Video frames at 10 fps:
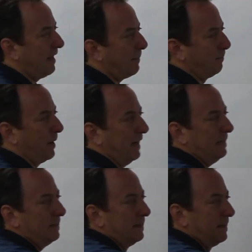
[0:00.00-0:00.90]
that
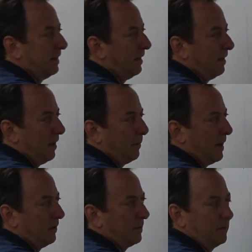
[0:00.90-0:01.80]
bite
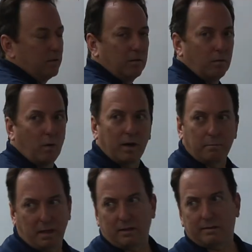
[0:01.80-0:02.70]
about what it
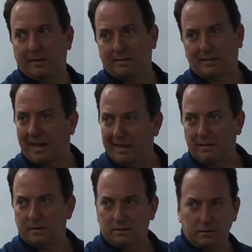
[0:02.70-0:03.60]
meant to the state